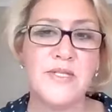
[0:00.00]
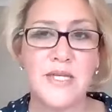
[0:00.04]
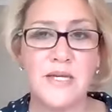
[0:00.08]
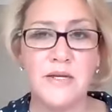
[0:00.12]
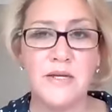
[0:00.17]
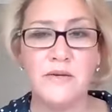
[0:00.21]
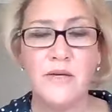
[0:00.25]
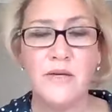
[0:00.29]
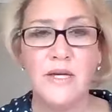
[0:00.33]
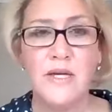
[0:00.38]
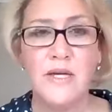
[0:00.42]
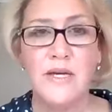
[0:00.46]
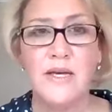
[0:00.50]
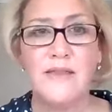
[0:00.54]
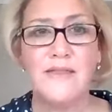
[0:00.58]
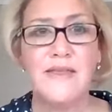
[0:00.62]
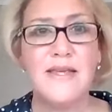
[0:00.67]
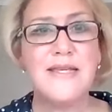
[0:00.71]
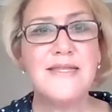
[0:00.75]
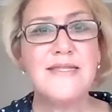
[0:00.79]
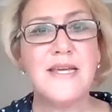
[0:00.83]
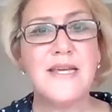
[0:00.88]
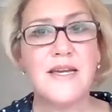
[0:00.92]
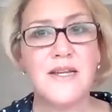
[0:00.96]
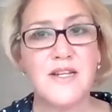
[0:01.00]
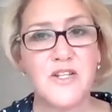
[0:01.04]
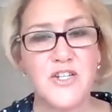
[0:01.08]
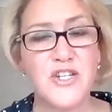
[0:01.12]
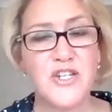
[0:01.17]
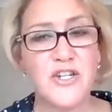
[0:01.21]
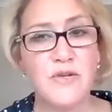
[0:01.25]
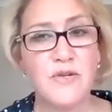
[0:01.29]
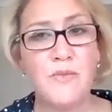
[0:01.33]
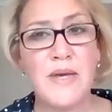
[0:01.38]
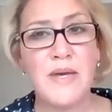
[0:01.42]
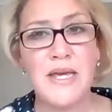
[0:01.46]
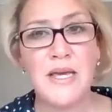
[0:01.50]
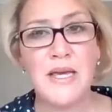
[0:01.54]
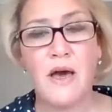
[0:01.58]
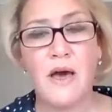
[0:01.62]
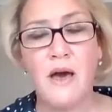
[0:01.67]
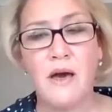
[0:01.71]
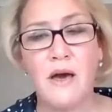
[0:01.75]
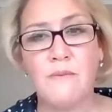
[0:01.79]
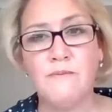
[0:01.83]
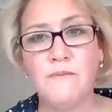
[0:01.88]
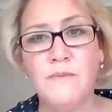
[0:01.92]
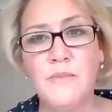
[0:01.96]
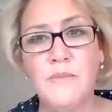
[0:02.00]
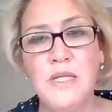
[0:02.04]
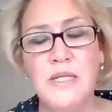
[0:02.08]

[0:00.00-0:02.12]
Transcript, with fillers: So things like chewing gum,